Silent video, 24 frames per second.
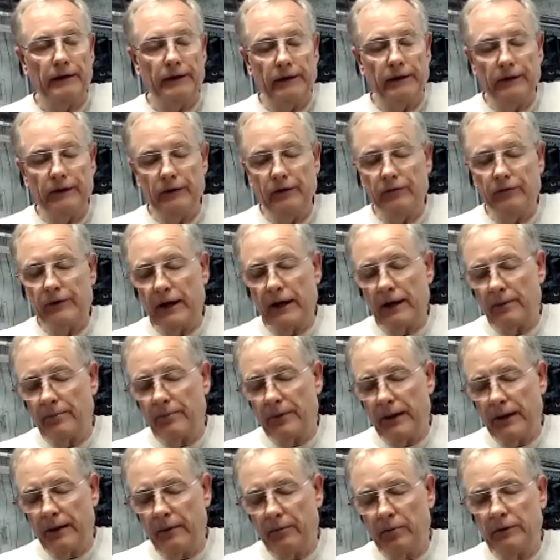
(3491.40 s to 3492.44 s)
you've got to
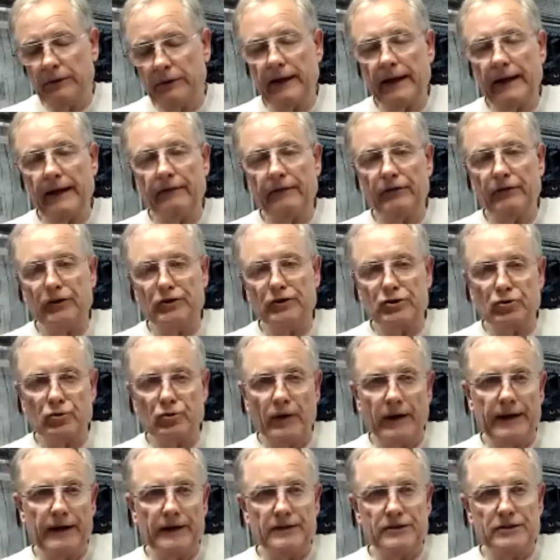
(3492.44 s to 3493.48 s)
be able to have it
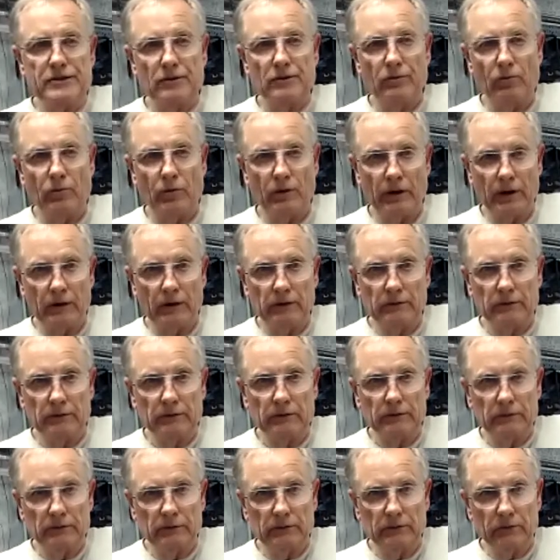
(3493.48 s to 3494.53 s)
drain somewhere.
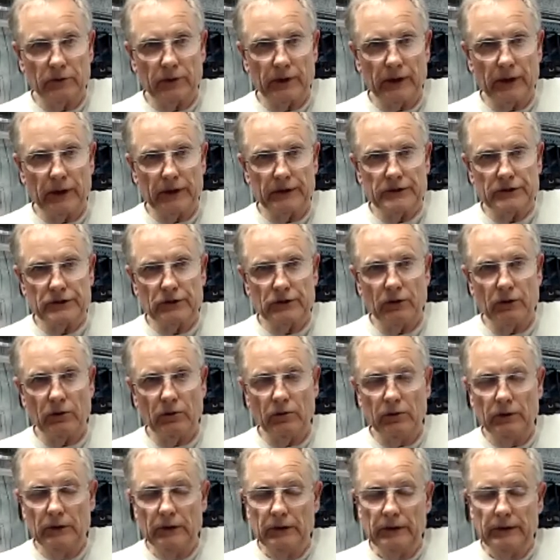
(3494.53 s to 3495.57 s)
Okay,
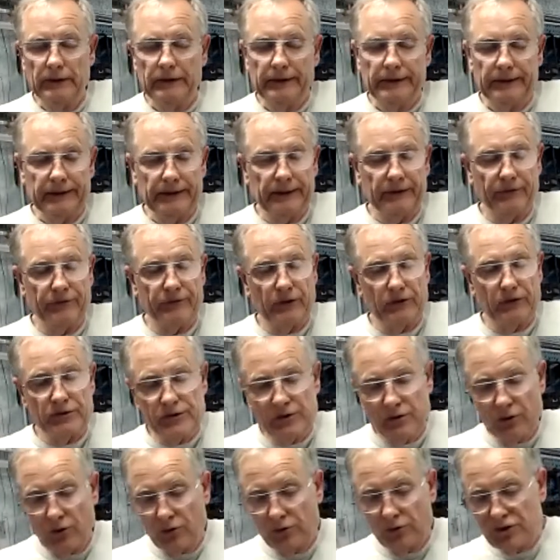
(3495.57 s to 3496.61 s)
so if there's
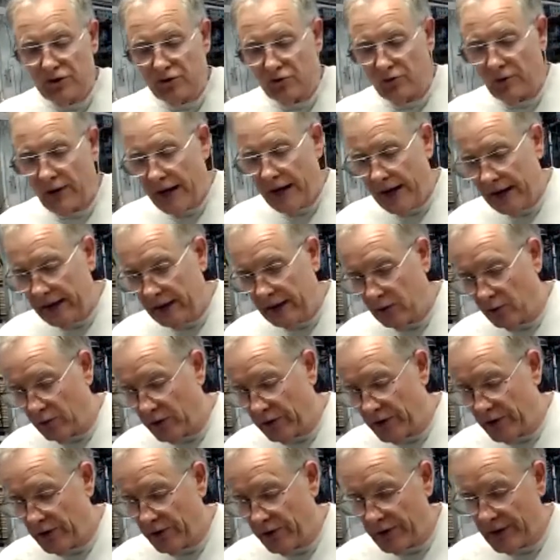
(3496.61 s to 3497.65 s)
no drain where
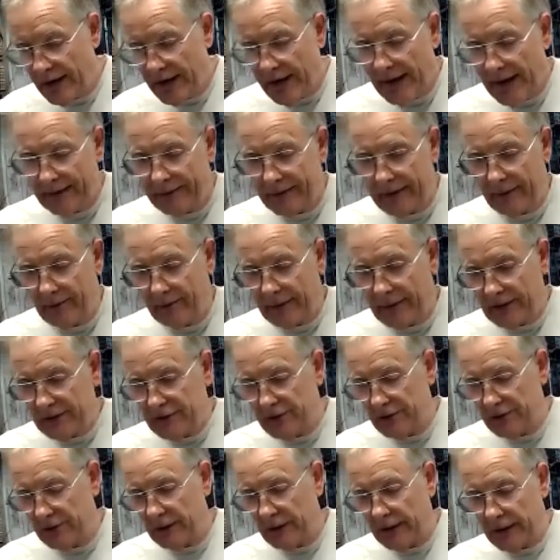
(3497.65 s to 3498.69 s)
you're at, that means
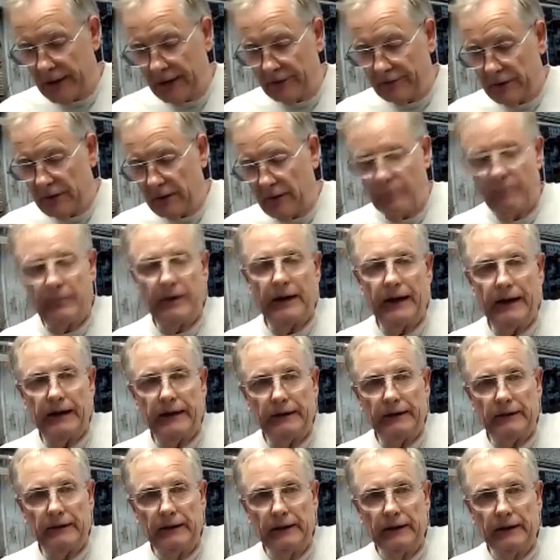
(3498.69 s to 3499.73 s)
you're going to have to come by
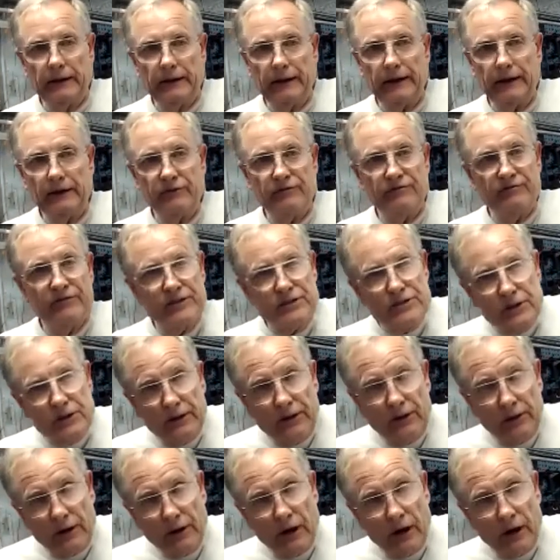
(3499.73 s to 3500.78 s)
and and visit
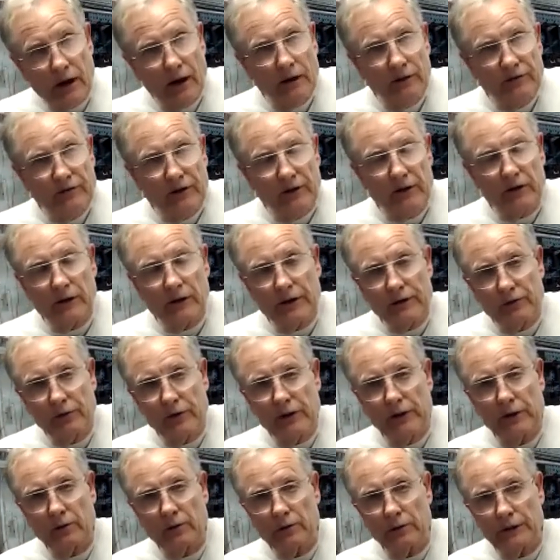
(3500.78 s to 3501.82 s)
your car fairly
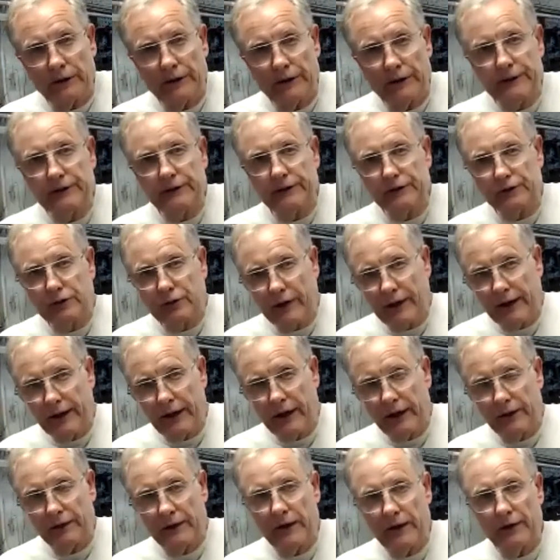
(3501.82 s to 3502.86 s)
frequently to drain
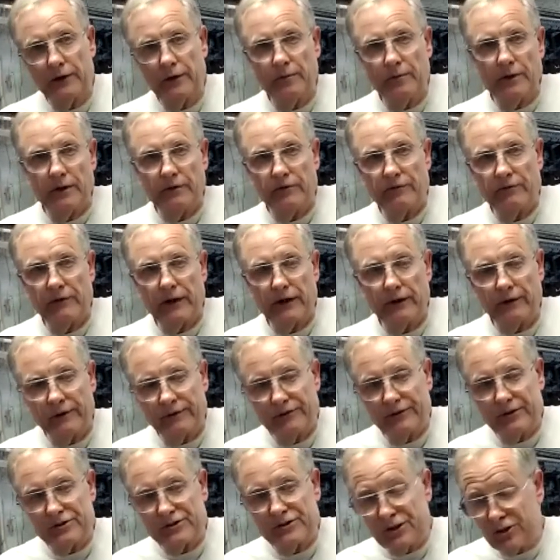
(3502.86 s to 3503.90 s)
out that humidifier. If
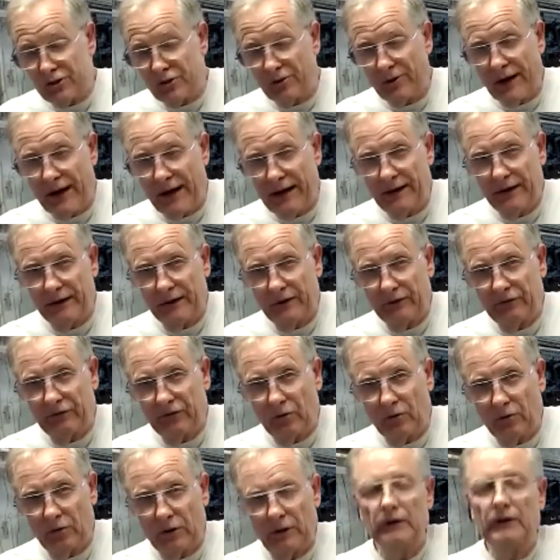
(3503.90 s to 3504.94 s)
there's a drain in the
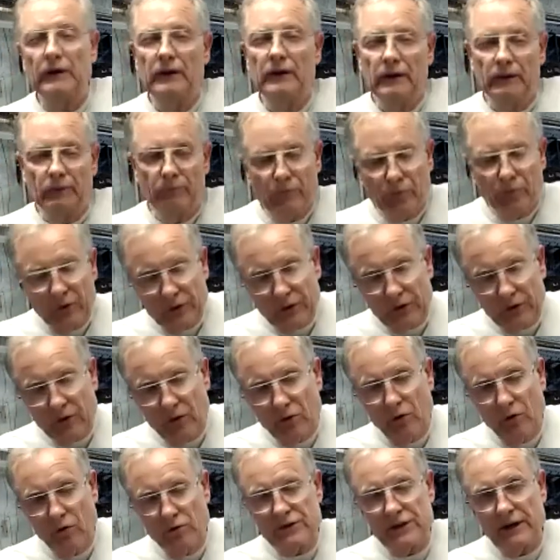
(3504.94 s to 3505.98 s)
floor, put the
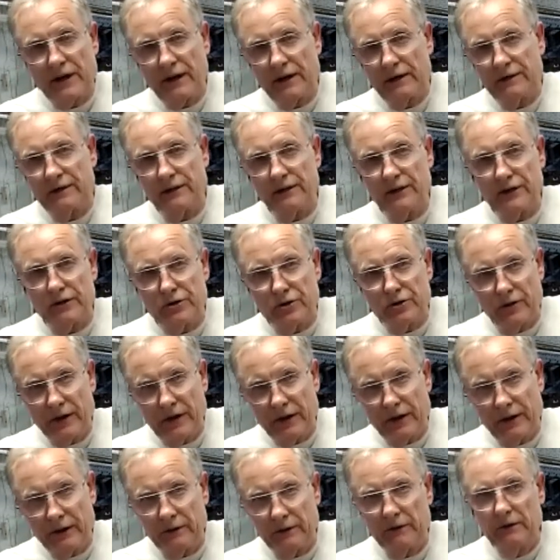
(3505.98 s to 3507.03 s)
hose on it to the
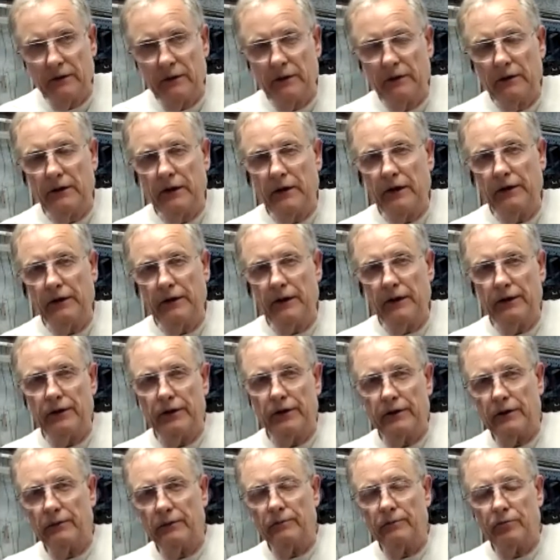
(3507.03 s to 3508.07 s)
drain and and then you
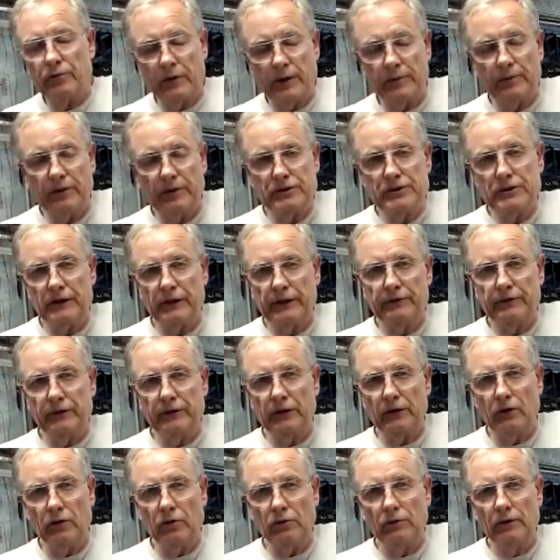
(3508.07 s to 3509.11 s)
can pretty much leave it
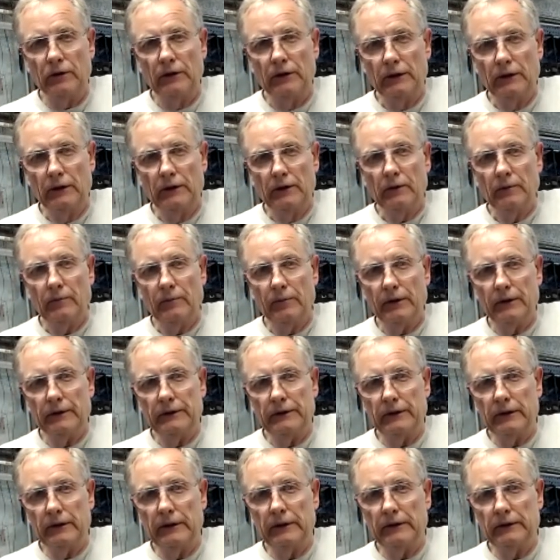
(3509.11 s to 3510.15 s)
alone. But
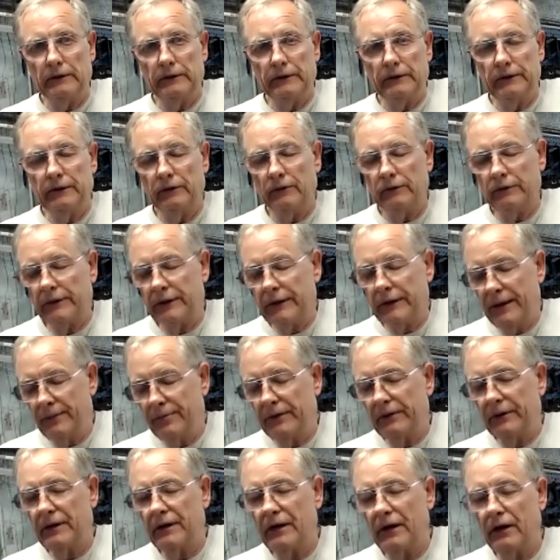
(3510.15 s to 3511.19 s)
uh, you know,
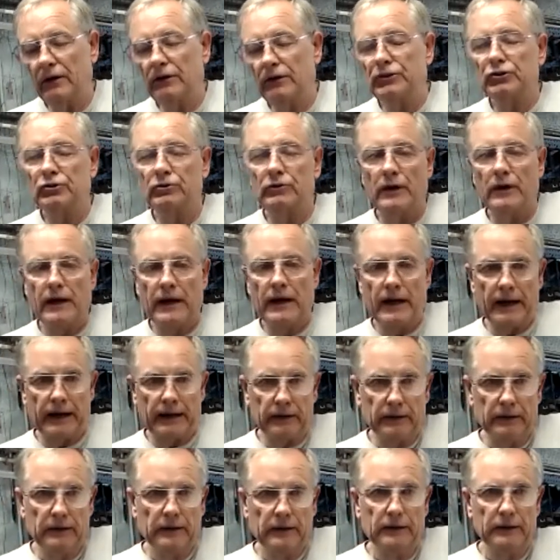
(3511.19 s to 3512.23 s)
keeping the car dry,
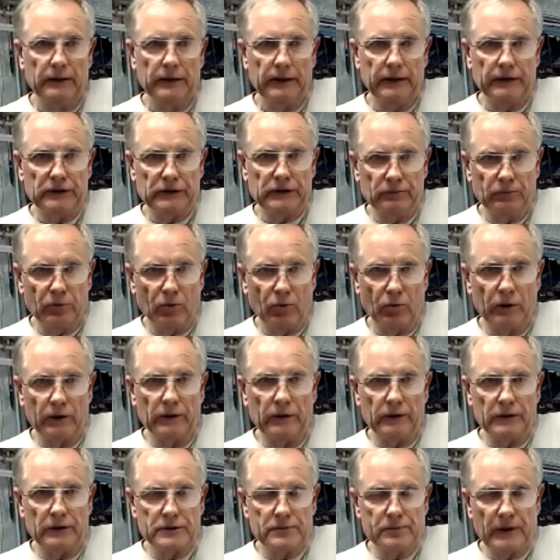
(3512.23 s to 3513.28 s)
that's
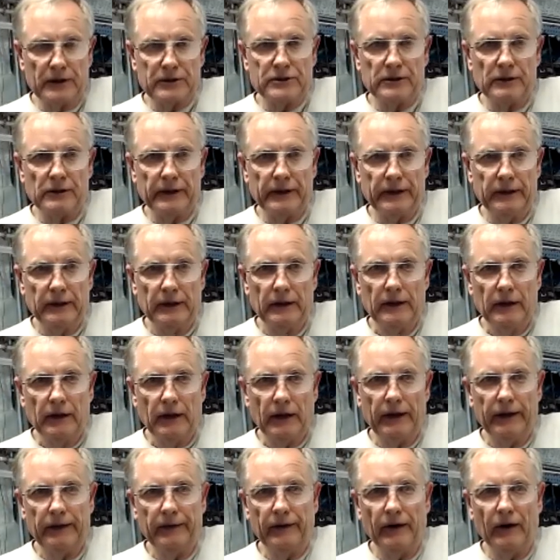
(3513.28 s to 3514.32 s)
important, especially
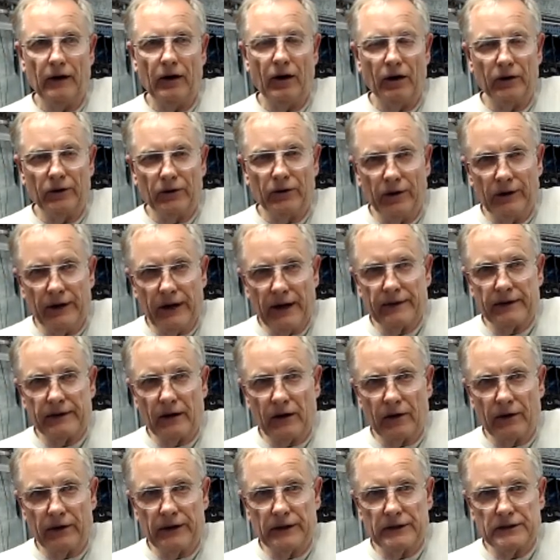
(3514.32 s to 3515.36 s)
in the underneath
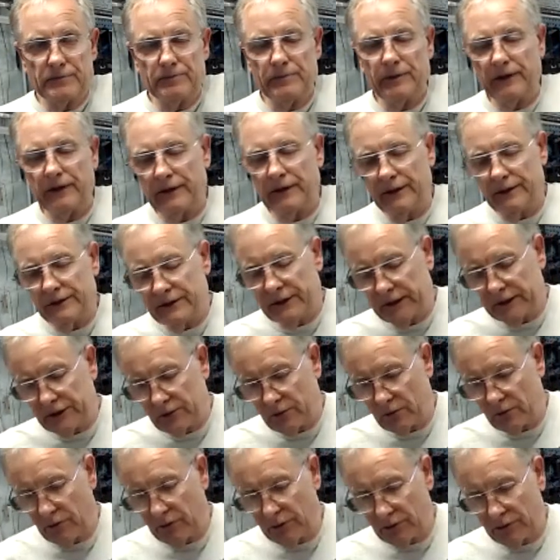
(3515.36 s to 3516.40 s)
areas because
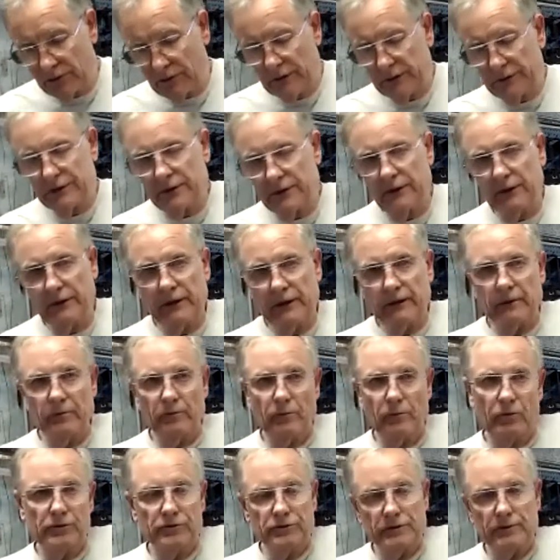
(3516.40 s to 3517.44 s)
that's where it's going to get the
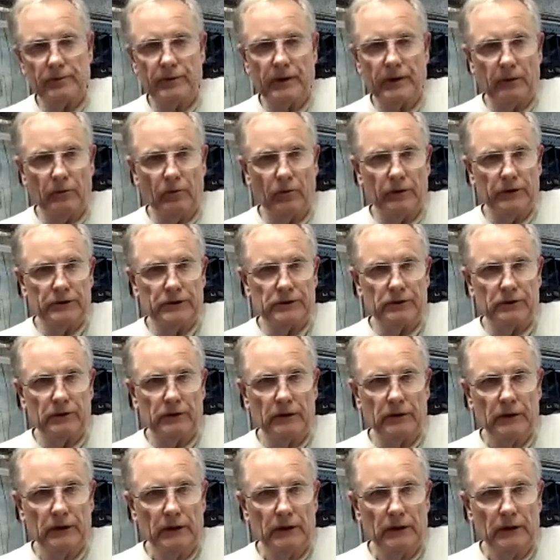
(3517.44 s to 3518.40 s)
most amount of moisture.